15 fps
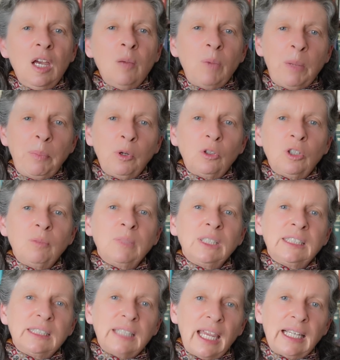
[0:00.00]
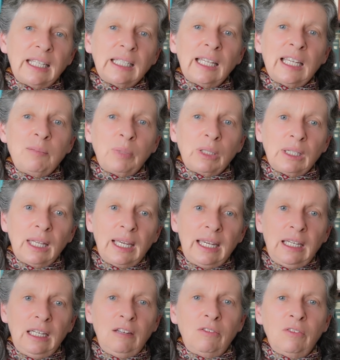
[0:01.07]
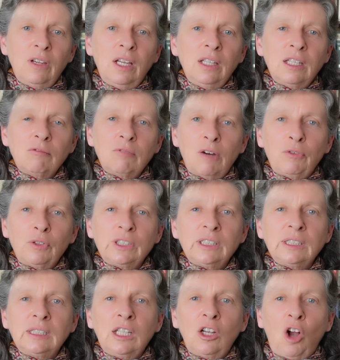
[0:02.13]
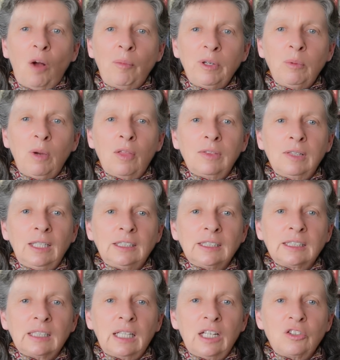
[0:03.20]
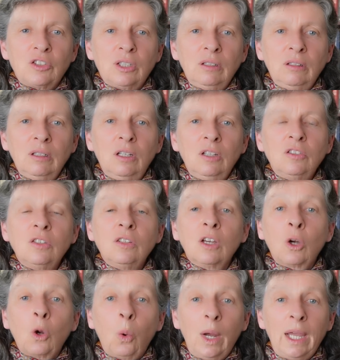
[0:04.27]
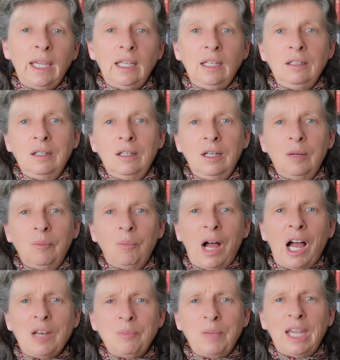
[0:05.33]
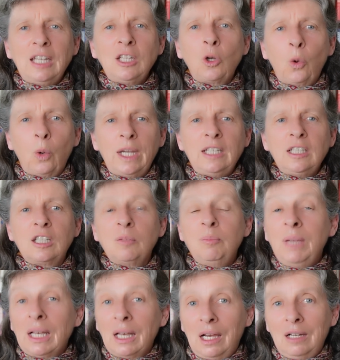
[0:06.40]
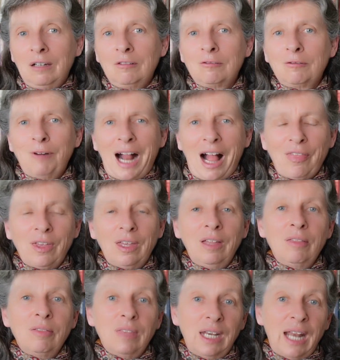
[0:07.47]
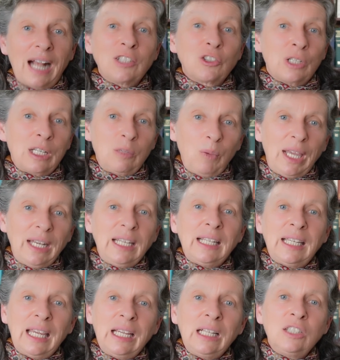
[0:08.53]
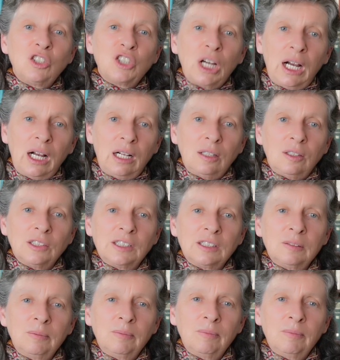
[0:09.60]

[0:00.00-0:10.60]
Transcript: People could mistakenly believe that references in Commonwealth legislation to the Queen might mean Queen Camilla rather than actually meaning King Charles.